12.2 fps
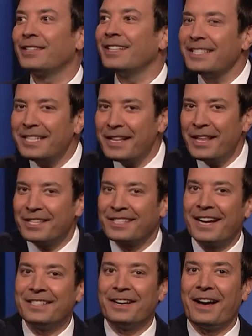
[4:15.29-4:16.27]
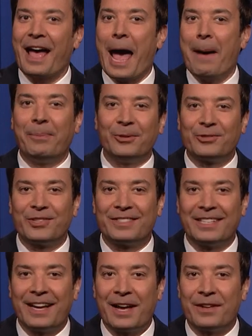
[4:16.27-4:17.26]
listen to this, guys. Uh, Apple
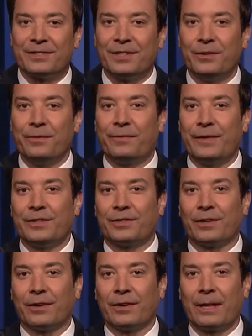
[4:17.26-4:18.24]
just announced a new feature